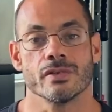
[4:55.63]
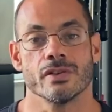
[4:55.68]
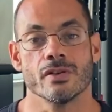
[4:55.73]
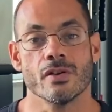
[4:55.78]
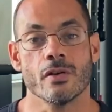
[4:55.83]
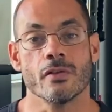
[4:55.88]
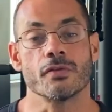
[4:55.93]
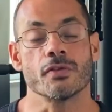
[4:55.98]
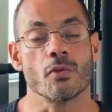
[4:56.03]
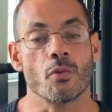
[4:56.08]
You
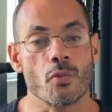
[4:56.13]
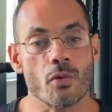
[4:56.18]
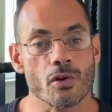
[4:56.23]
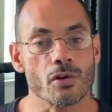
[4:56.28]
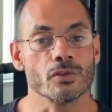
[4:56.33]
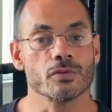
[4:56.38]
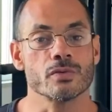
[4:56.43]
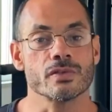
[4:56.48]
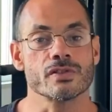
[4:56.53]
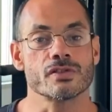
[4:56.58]
know, if the
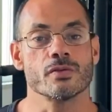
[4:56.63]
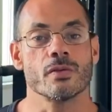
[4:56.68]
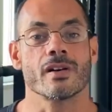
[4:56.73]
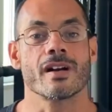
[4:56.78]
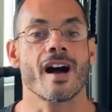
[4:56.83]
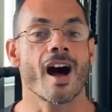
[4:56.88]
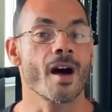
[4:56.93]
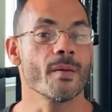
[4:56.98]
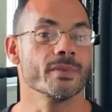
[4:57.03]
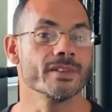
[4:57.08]
world was to
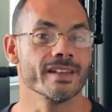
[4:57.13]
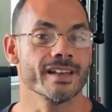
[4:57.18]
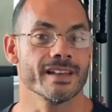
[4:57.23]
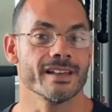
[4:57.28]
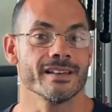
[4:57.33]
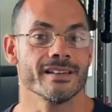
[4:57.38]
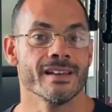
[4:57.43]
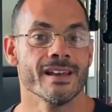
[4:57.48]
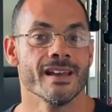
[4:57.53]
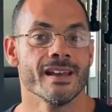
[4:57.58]

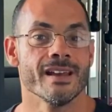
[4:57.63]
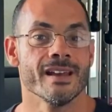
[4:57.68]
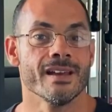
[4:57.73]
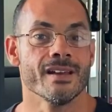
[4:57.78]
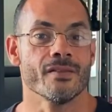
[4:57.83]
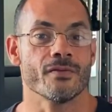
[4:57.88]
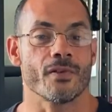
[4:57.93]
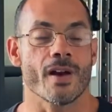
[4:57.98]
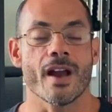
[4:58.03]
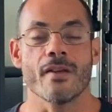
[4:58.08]
accommodate
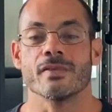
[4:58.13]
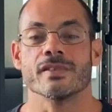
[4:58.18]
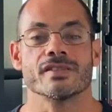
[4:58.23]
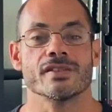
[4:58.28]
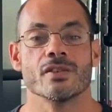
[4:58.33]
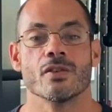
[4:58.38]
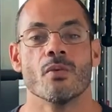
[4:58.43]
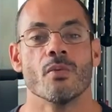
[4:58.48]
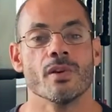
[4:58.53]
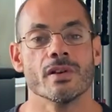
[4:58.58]
for for every
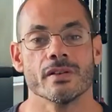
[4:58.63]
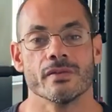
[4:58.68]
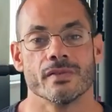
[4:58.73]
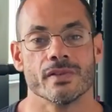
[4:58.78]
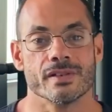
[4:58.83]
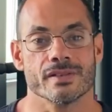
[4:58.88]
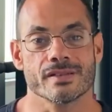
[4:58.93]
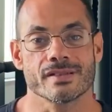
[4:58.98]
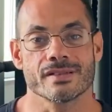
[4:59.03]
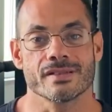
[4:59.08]
single one of
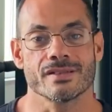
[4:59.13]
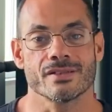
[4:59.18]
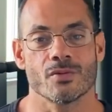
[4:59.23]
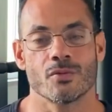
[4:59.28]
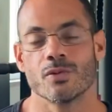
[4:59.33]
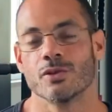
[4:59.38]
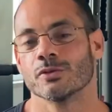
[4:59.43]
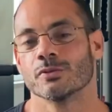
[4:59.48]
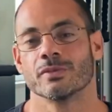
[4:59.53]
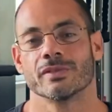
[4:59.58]
us, the
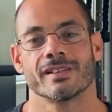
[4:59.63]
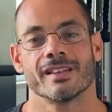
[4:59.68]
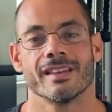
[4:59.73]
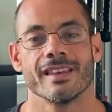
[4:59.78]
world would